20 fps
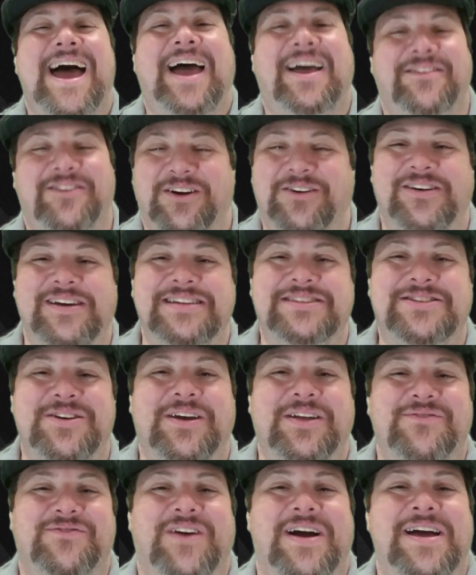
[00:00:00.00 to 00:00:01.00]
As always, you
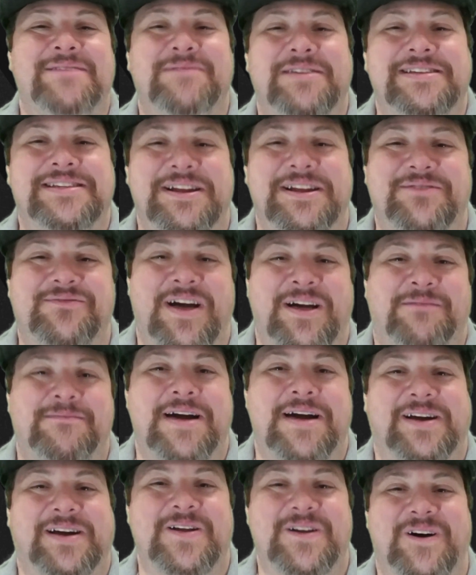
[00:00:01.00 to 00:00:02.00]
can find me, Cinephile
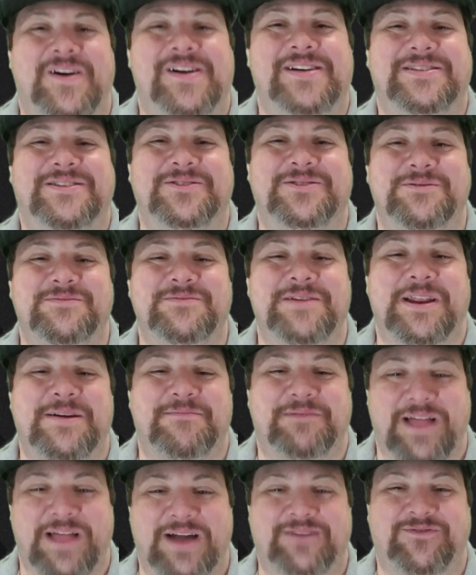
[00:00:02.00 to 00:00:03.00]
Mike, on all social media
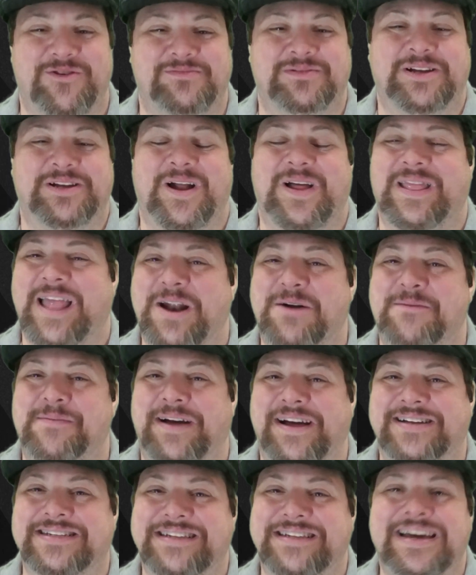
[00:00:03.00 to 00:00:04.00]
platforms and on
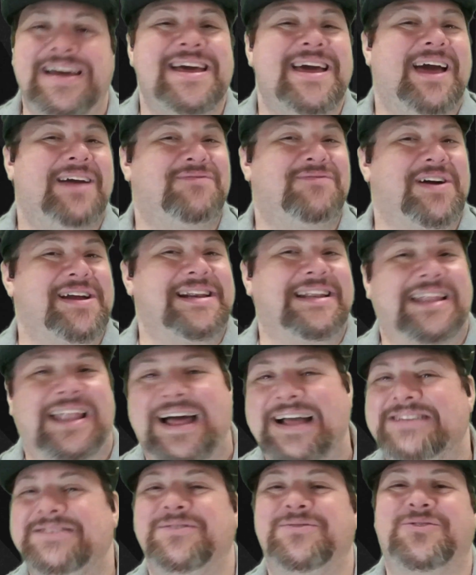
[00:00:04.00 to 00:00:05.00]
Letterboxd, and find
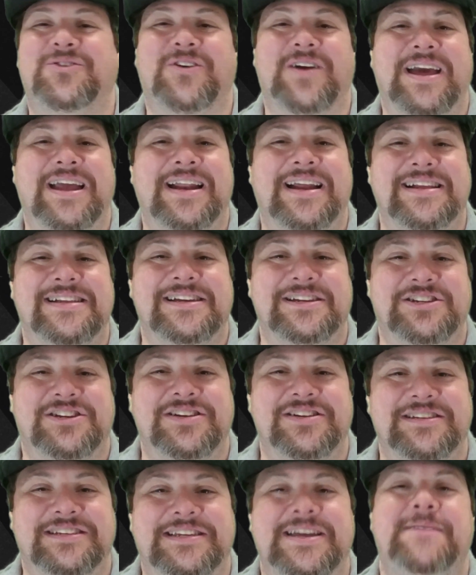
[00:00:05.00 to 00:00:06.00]
lots of great
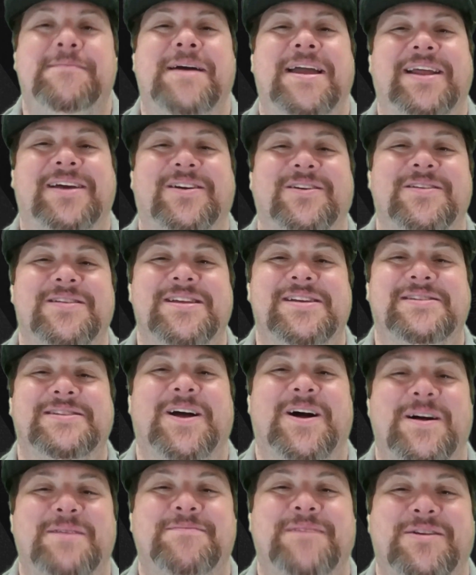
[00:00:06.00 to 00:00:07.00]
additional cinematic goodness
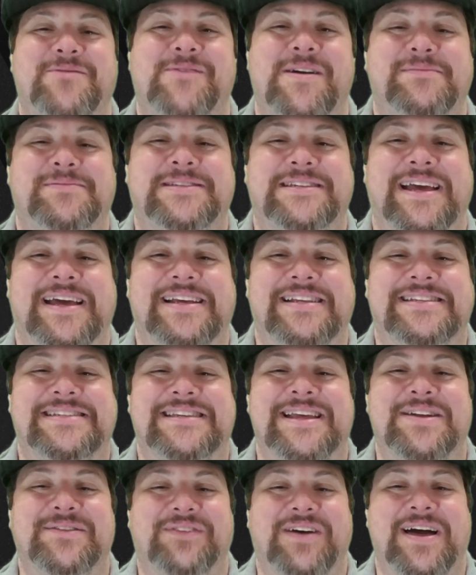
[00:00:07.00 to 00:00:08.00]
on my website,
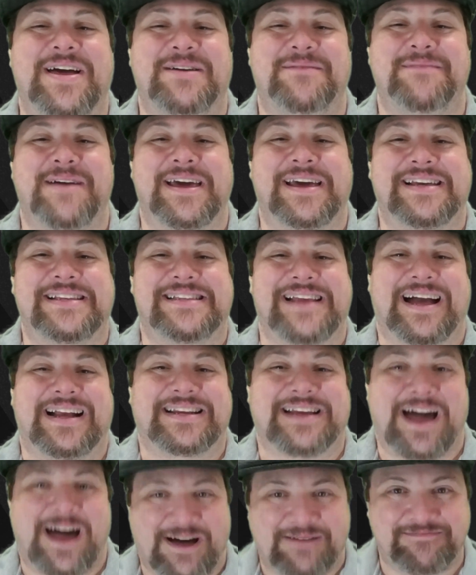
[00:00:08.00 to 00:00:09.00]

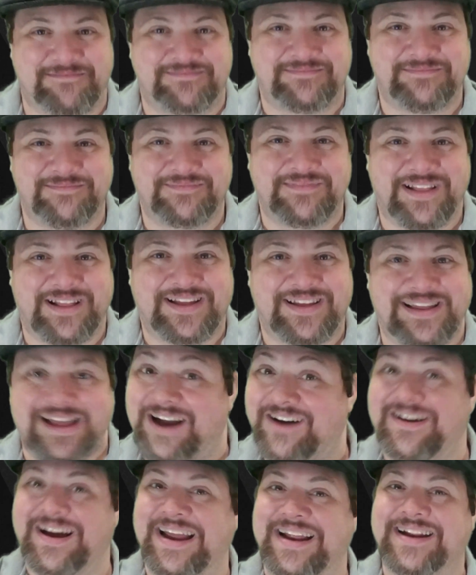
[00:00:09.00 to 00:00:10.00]
cinephilemike.com.
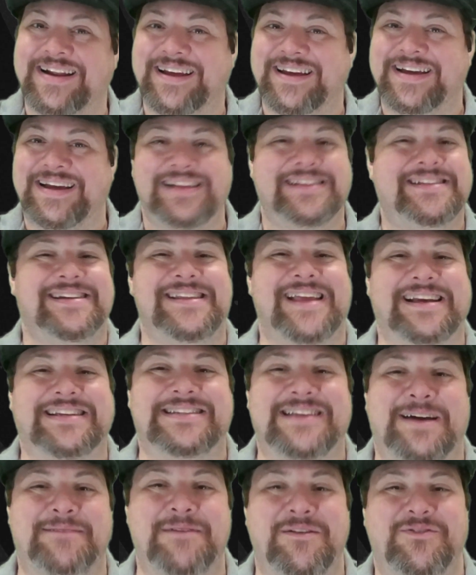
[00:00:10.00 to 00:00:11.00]
All right, until
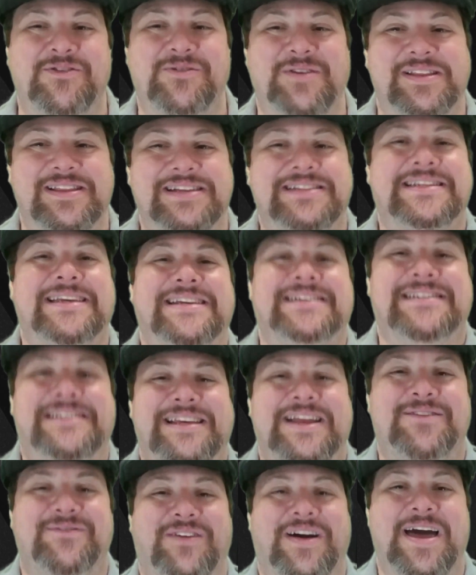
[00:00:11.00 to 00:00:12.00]
next time, everyone, this is
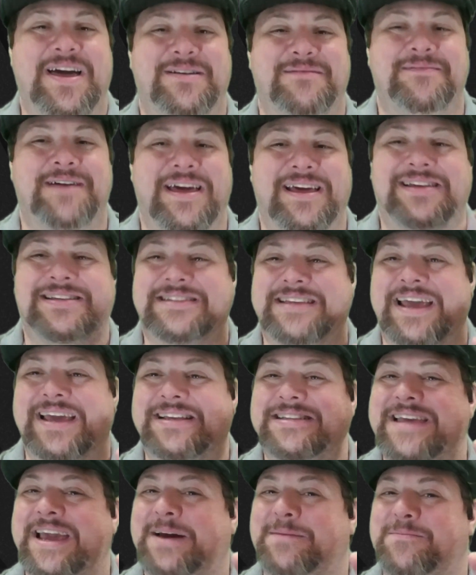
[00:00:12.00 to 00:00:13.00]
Cinephile Mike
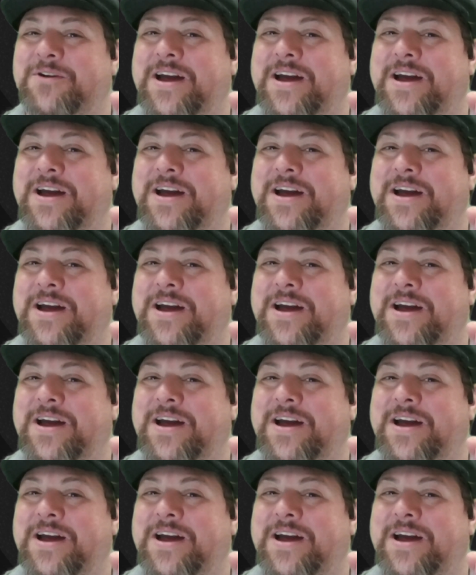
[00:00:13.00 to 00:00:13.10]
saying take a